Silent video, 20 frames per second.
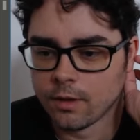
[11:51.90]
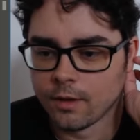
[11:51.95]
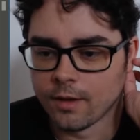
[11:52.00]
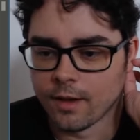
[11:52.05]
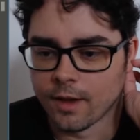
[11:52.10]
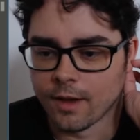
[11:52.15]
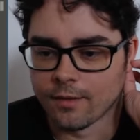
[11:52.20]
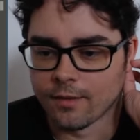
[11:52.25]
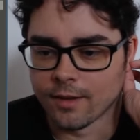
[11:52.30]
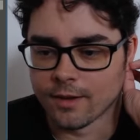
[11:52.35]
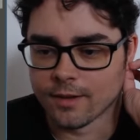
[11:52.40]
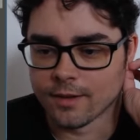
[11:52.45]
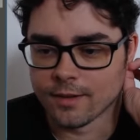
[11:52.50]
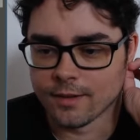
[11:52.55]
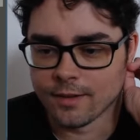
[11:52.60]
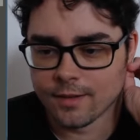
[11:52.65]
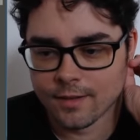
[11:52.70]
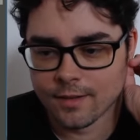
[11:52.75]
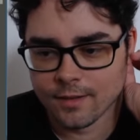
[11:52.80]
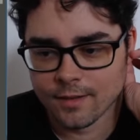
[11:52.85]
Yeah, right.
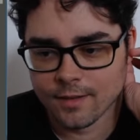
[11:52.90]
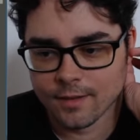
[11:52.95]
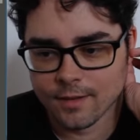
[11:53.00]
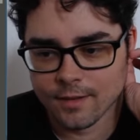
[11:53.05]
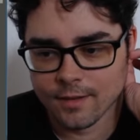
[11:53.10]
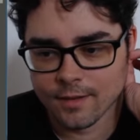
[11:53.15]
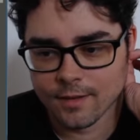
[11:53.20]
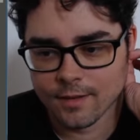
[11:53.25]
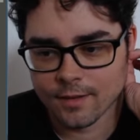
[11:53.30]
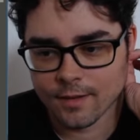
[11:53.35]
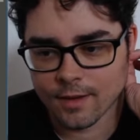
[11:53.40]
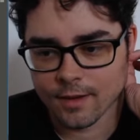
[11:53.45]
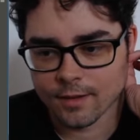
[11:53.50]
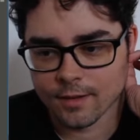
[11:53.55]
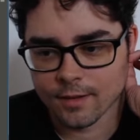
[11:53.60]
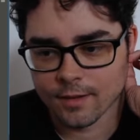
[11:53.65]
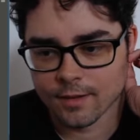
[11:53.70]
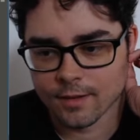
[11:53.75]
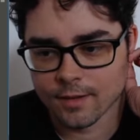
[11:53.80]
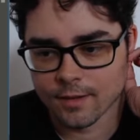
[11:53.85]

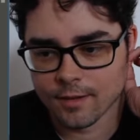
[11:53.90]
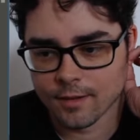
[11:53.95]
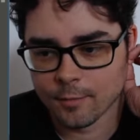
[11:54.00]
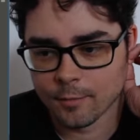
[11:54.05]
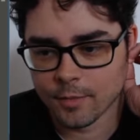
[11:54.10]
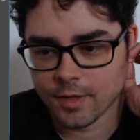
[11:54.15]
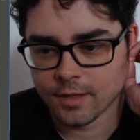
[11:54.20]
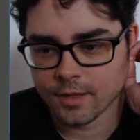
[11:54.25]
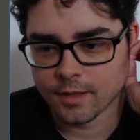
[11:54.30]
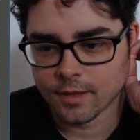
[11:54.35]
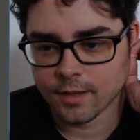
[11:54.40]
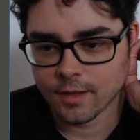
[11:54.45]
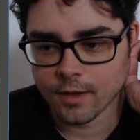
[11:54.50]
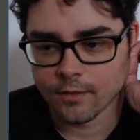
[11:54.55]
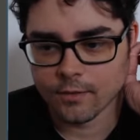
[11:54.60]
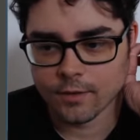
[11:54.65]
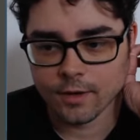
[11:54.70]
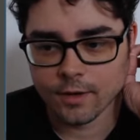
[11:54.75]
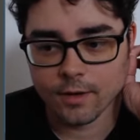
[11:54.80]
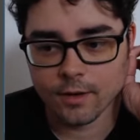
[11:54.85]
Exactly. Pizza in the
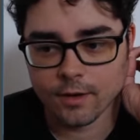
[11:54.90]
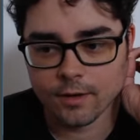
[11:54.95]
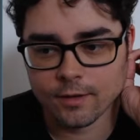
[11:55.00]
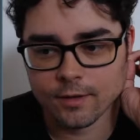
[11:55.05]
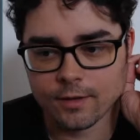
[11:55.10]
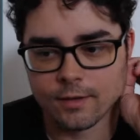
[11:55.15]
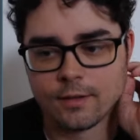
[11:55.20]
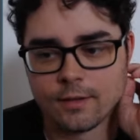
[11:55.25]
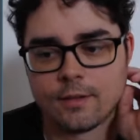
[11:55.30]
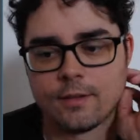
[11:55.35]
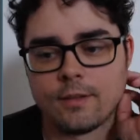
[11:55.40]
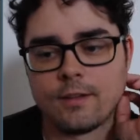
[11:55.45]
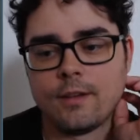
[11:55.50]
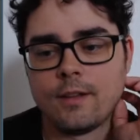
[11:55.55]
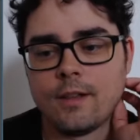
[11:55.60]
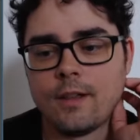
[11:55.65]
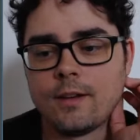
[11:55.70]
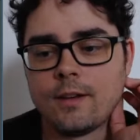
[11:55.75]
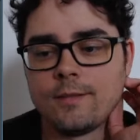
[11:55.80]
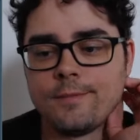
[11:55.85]
oven. All right. See
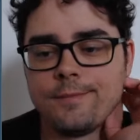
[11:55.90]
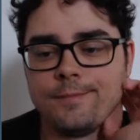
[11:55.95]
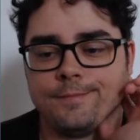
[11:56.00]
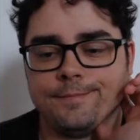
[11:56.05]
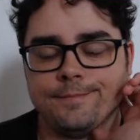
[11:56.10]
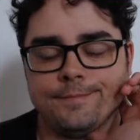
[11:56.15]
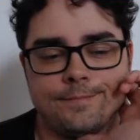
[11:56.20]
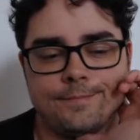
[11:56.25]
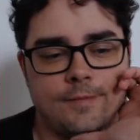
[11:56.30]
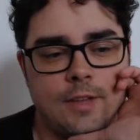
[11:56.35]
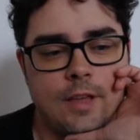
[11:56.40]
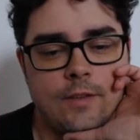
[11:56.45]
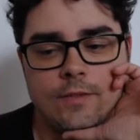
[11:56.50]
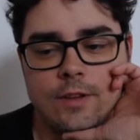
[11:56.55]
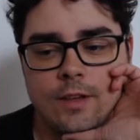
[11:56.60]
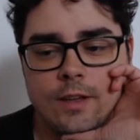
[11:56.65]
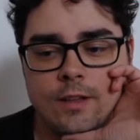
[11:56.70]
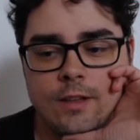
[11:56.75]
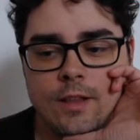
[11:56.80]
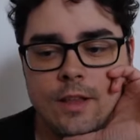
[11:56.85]
you later. Have
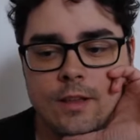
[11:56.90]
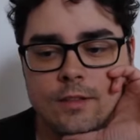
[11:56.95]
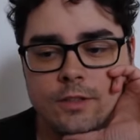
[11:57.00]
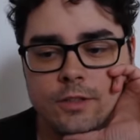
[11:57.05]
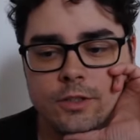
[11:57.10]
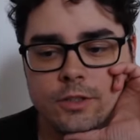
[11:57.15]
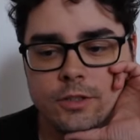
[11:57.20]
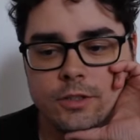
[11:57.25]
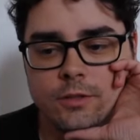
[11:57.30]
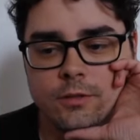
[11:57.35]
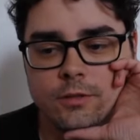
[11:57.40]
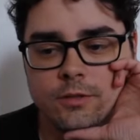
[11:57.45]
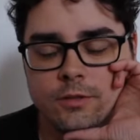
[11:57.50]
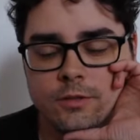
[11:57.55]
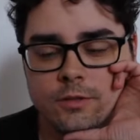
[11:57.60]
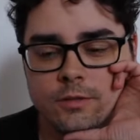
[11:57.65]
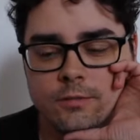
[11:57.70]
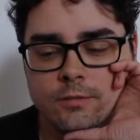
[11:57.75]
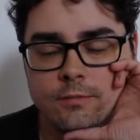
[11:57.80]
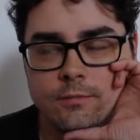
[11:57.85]
a good lunch
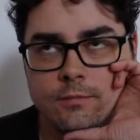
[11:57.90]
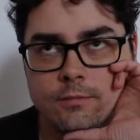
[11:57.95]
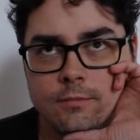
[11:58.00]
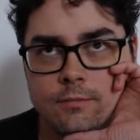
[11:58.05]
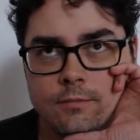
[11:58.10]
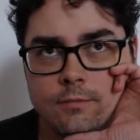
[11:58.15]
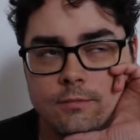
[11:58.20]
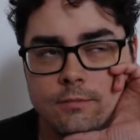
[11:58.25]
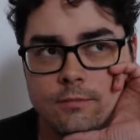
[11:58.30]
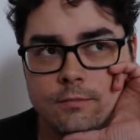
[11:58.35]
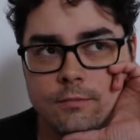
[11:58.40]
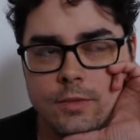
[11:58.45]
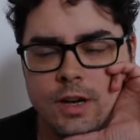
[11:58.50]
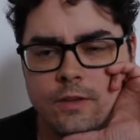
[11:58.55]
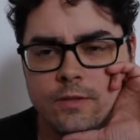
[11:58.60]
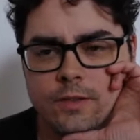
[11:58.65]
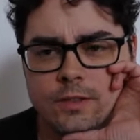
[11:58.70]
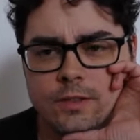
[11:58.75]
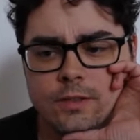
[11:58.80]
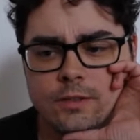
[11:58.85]
or
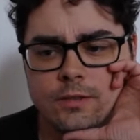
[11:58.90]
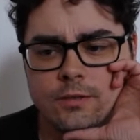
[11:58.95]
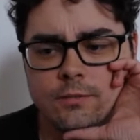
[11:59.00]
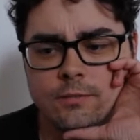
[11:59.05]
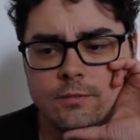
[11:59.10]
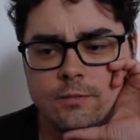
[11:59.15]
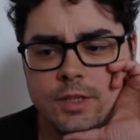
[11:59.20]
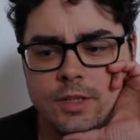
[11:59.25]
breakfast.